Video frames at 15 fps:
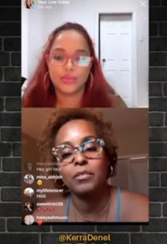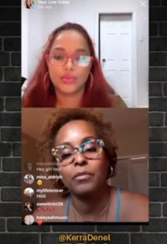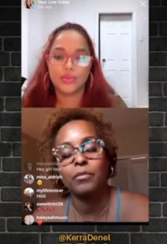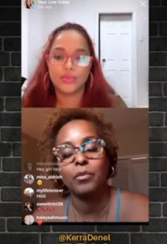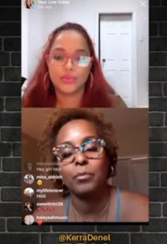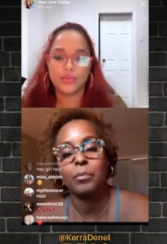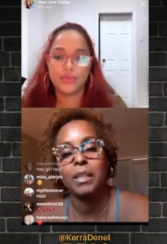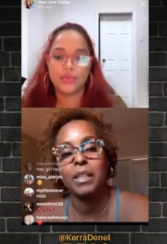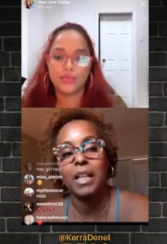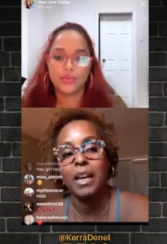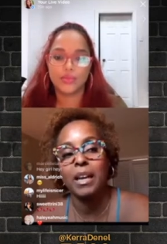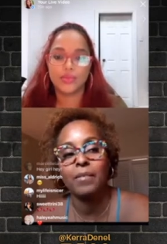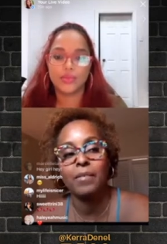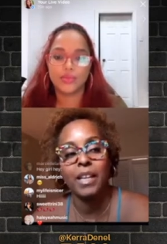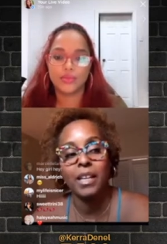Speaker 1: for me in
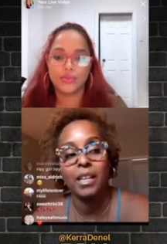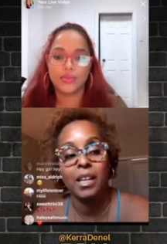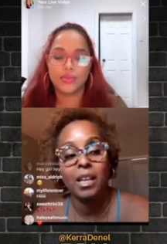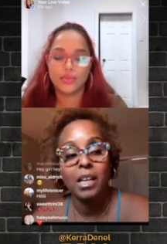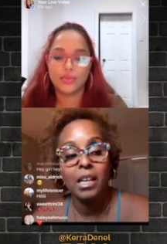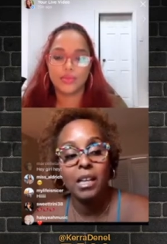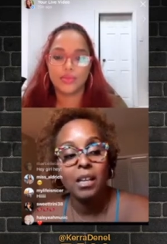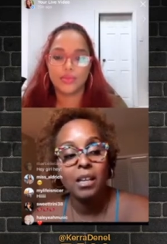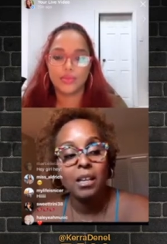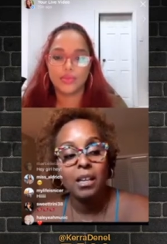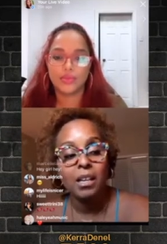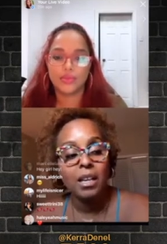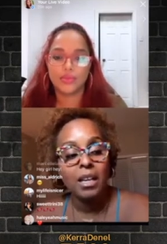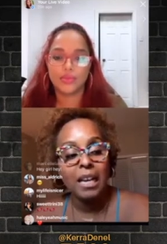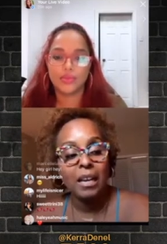life. And
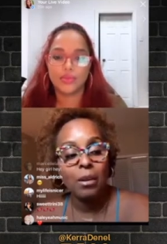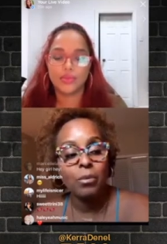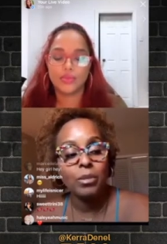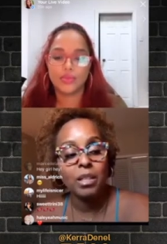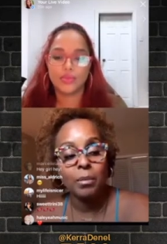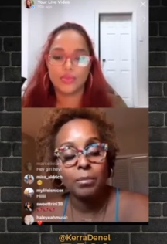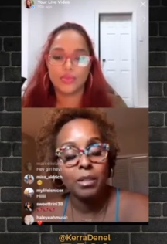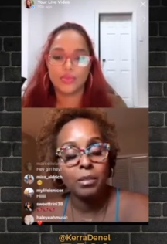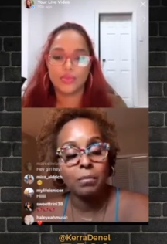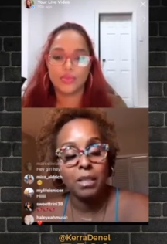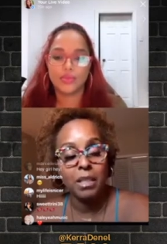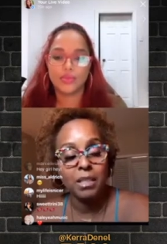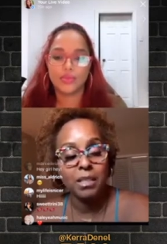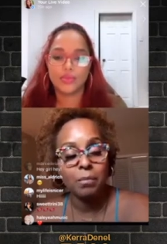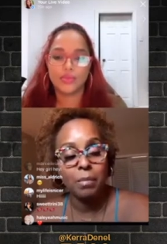it was up to
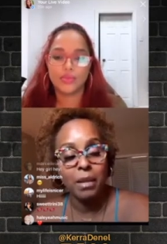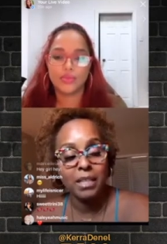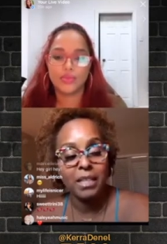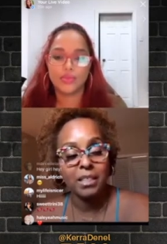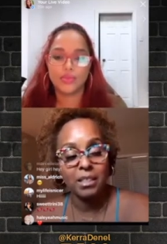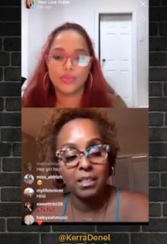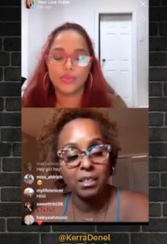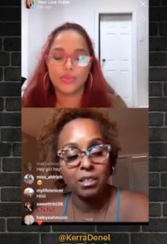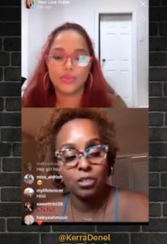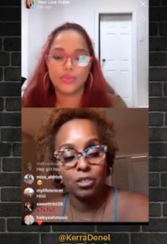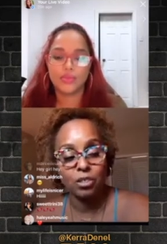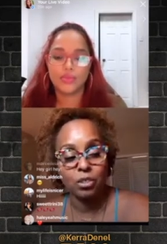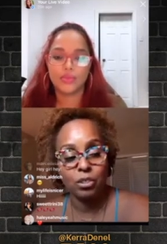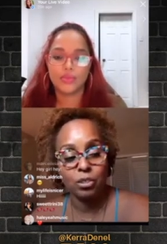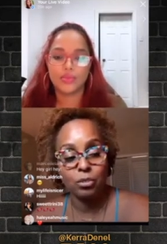me to make that
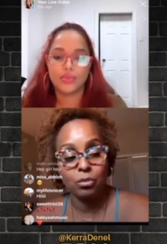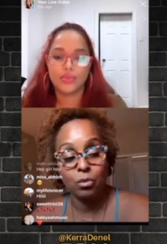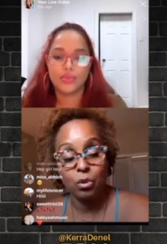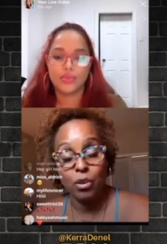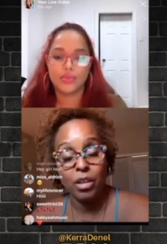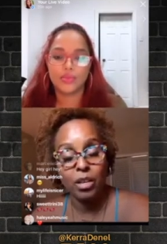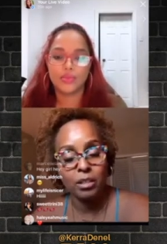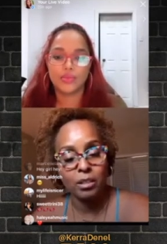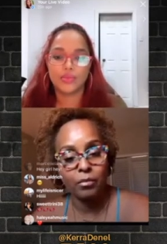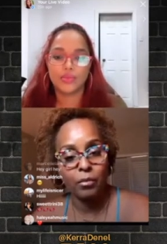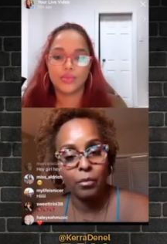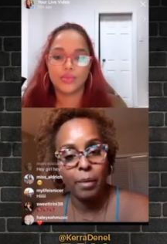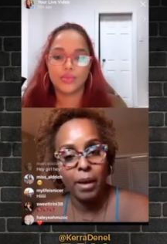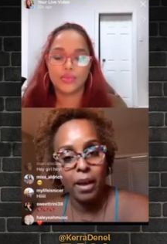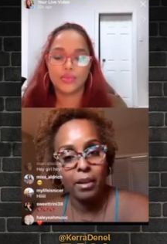decision to go down a
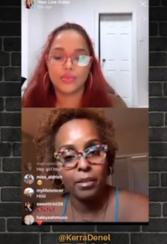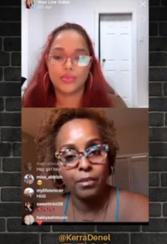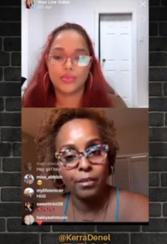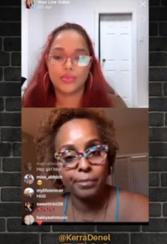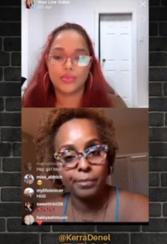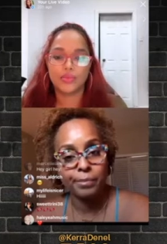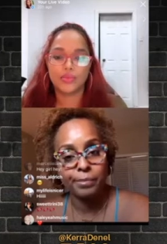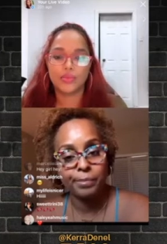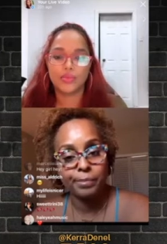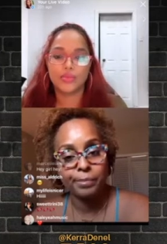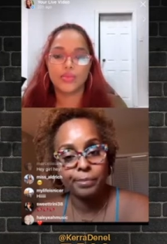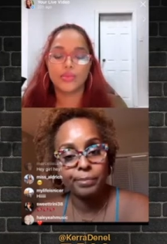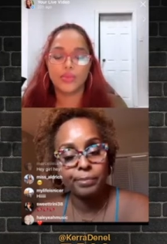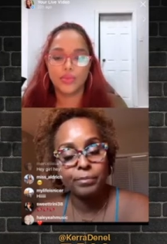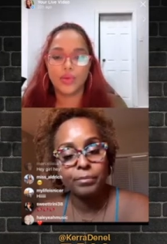different path.
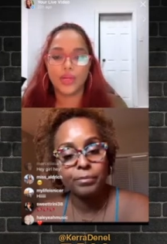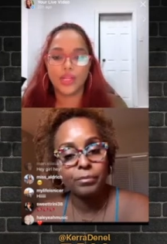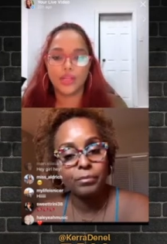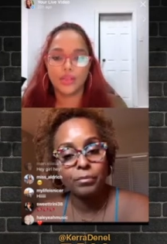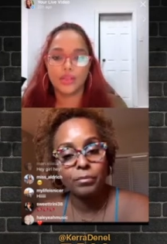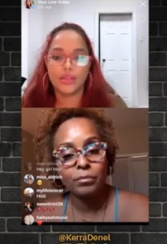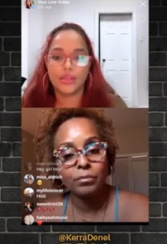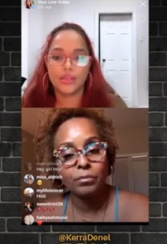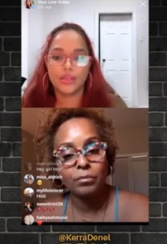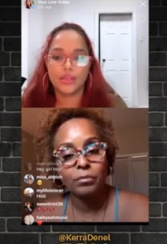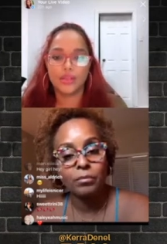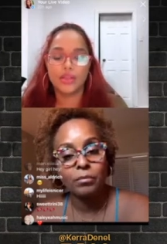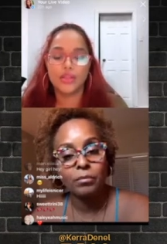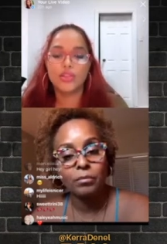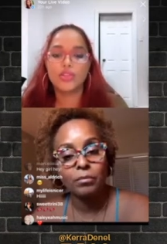
Speaker 2: Right.
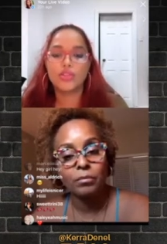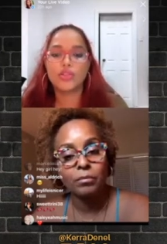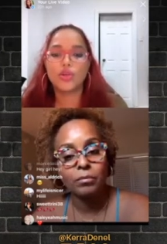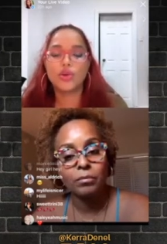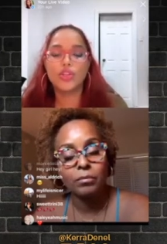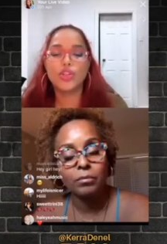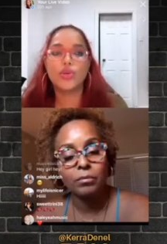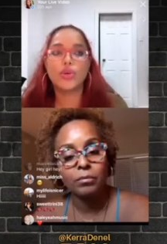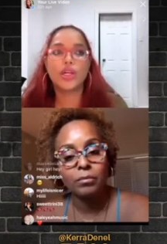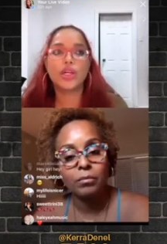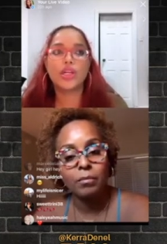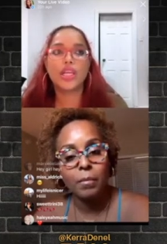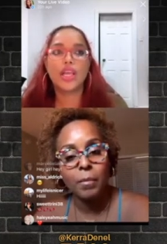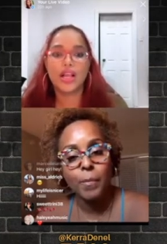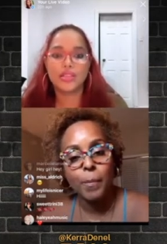So you were
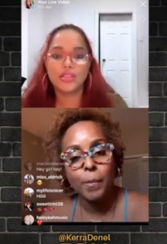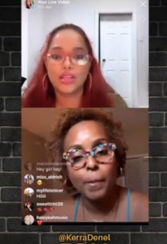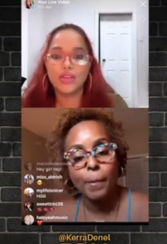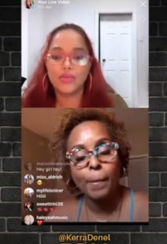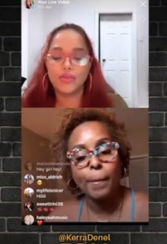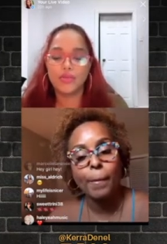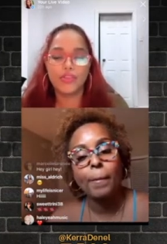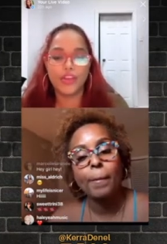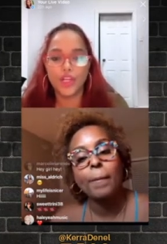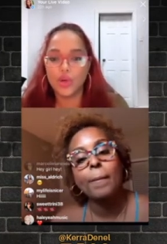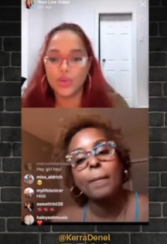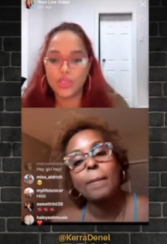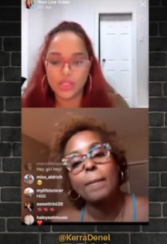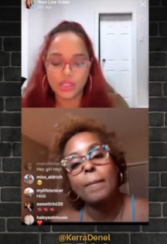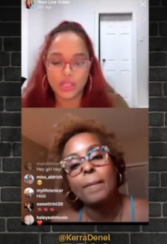casting
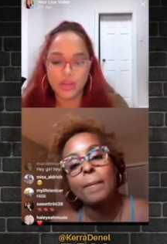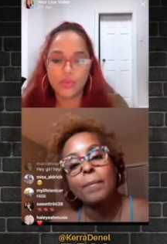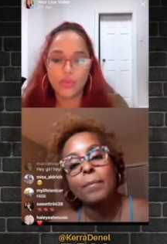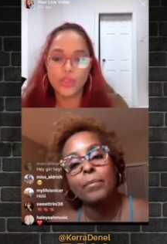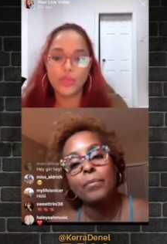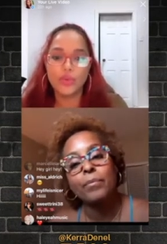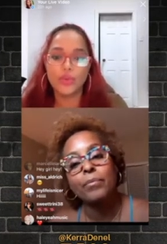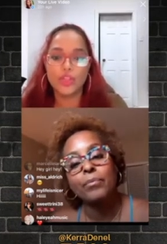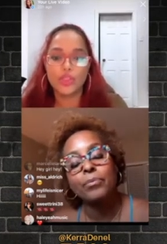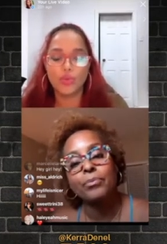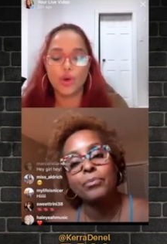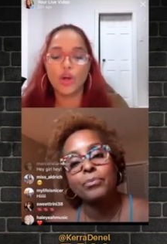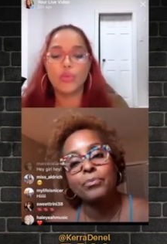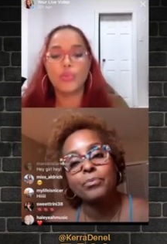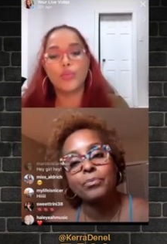videos and stuff when you were
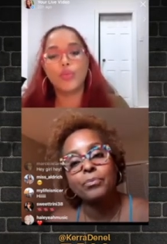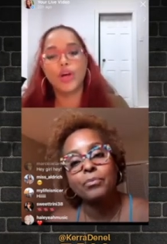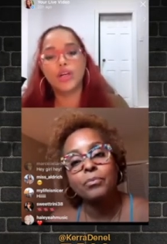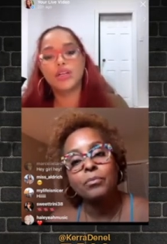small, but where did